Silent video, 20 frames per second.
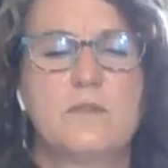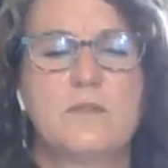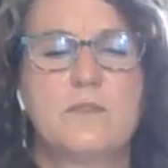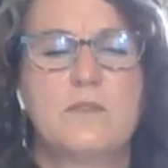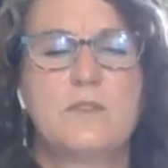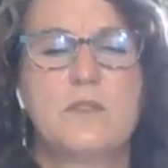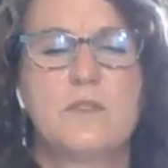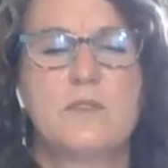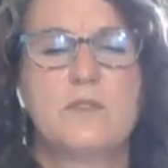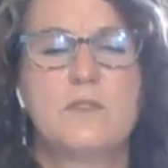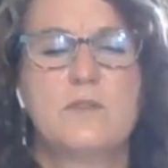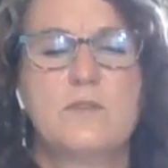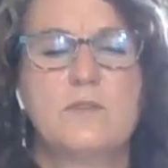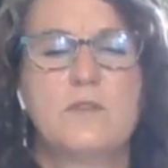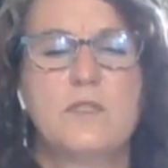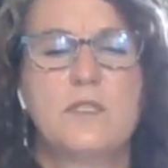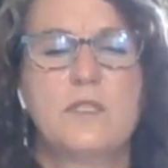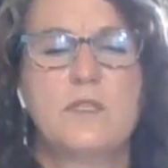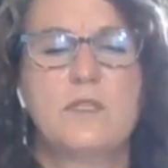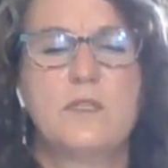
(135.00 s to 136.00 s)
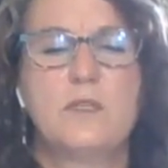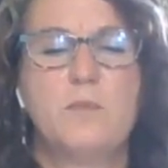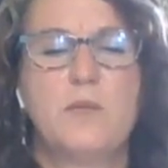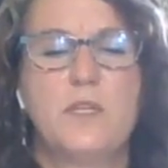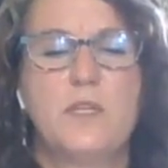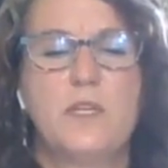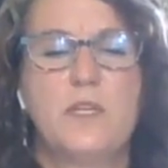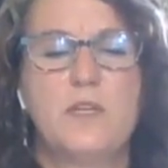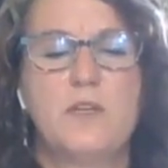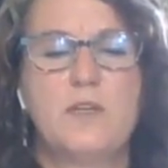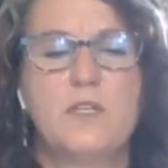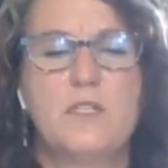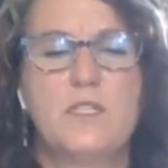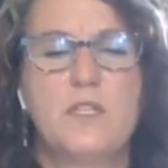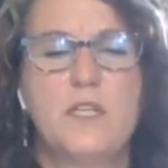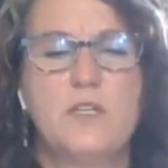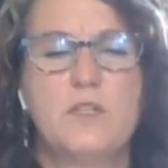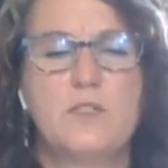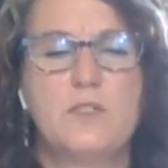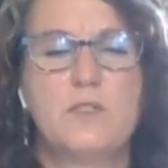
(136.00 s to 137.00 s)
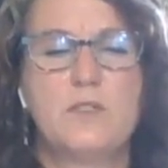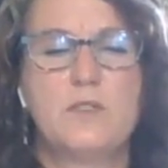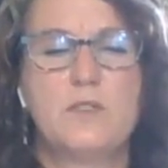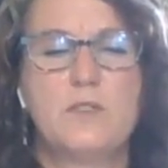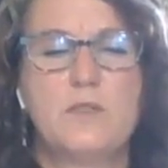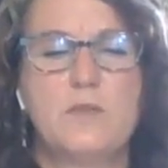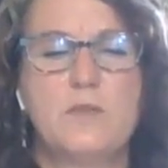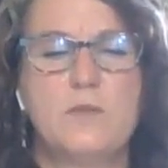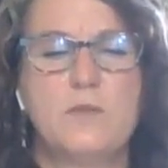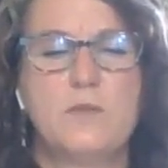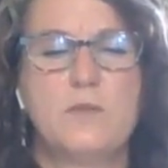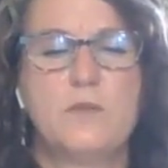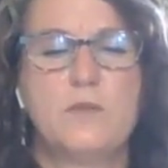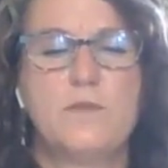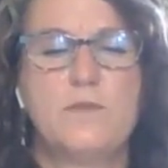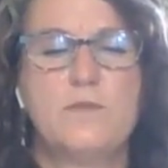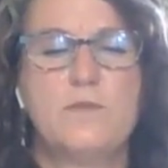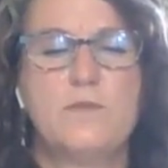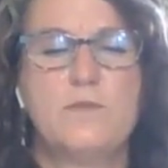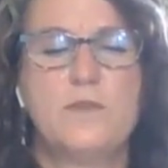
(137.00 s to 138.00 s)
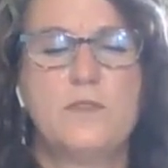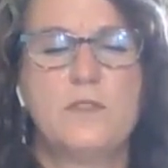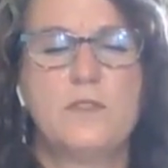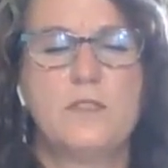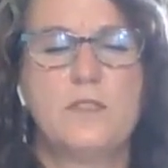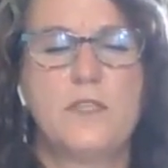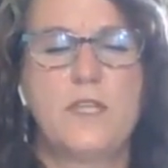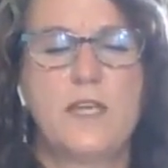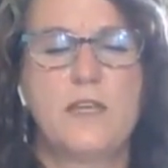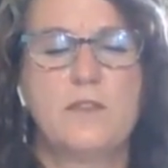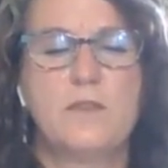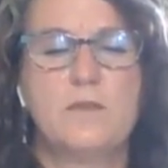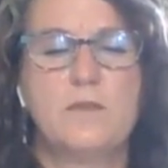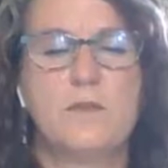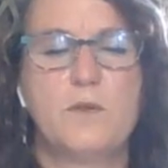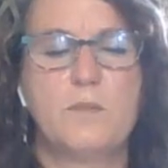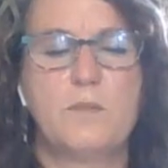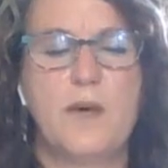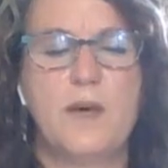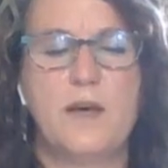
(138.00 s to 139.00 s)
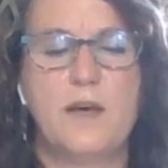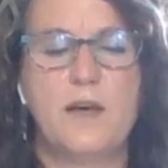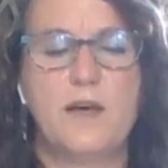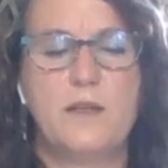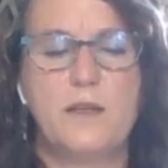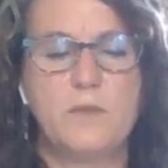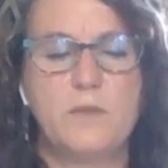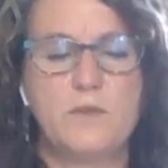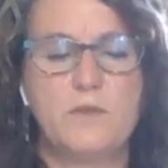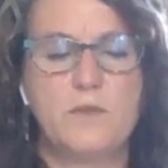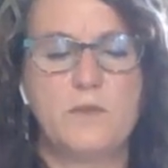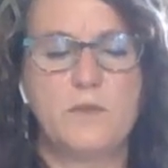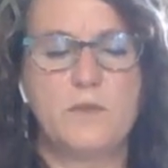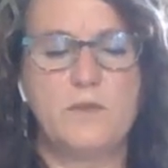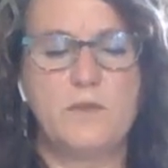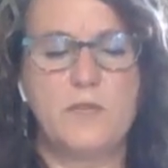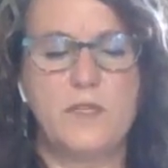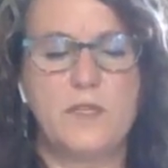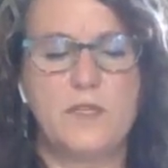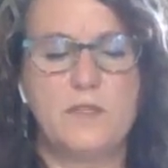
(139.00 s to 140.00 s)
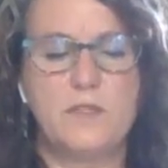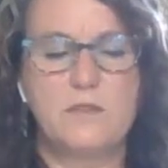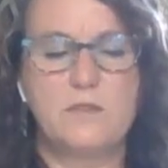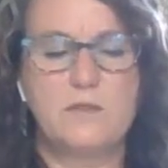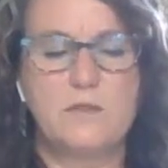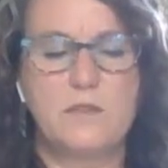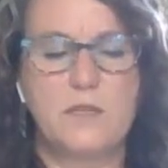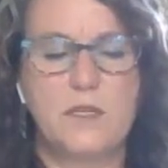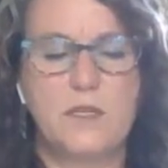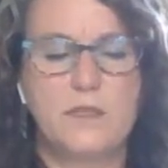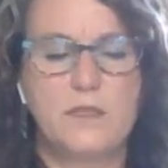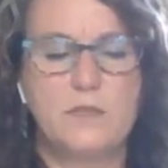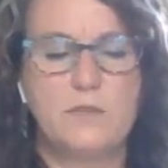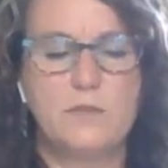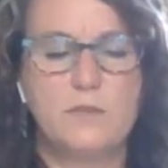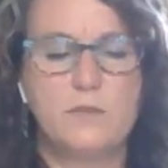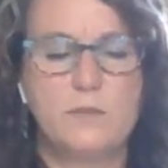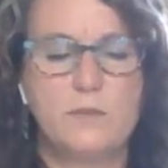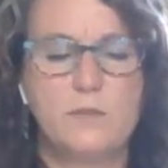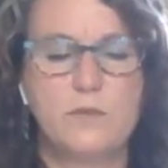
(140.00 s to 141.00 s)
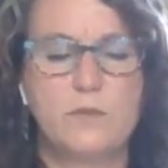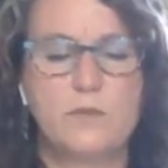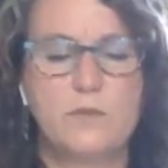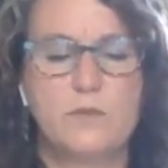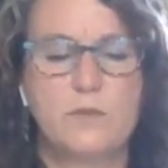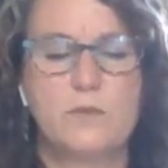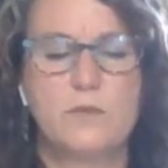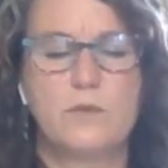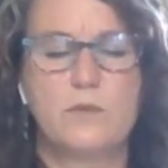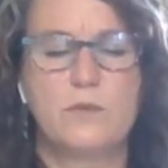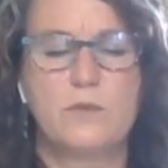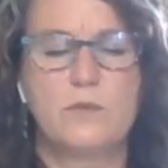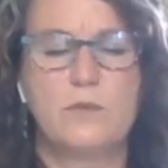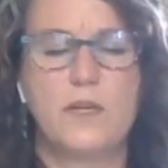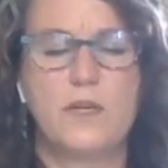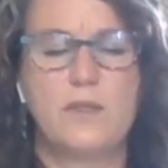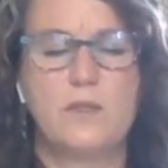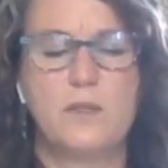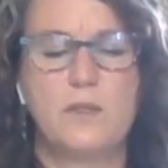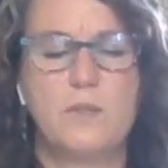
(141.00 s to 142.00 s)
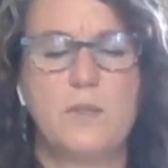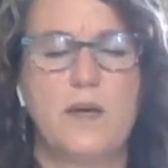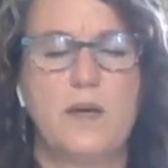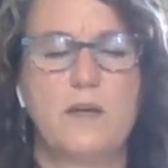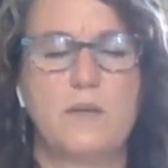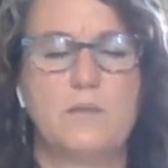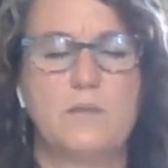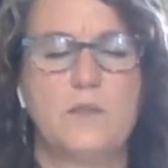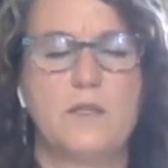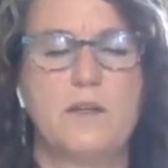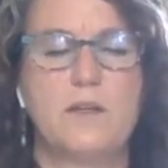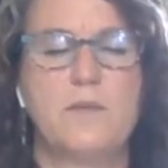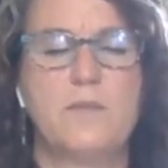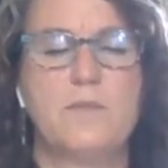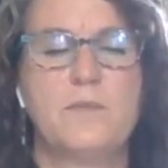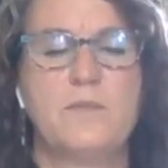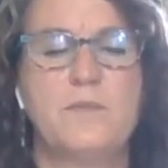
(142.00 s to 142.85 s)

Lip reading: Just really bringing your attention to the full length of the bottom of your feet, right at the bottom there.